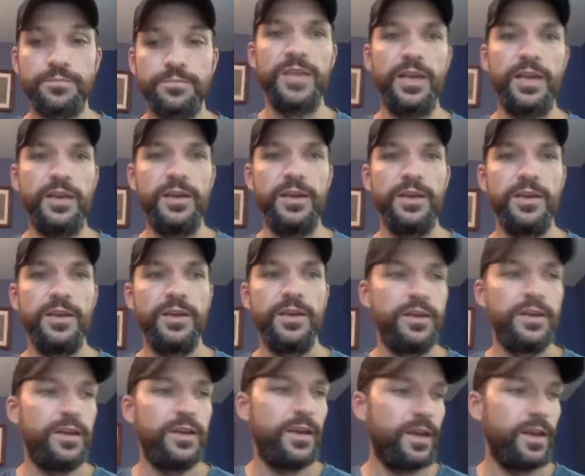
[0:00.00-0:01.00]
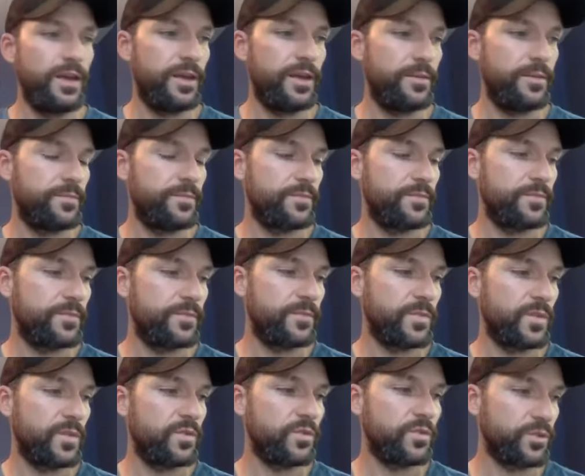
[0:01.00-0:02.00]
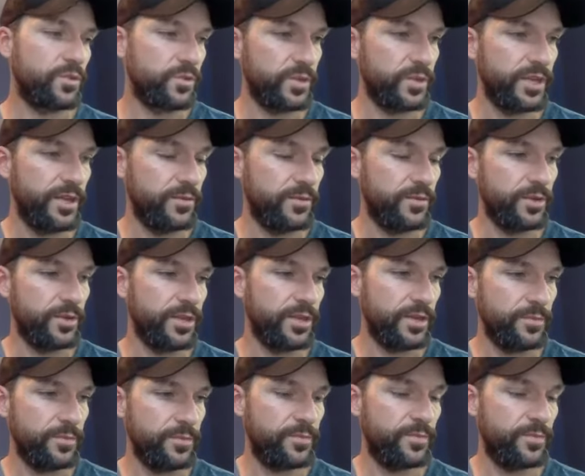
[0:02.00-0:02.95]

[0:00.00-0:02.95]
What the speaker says: I sort of really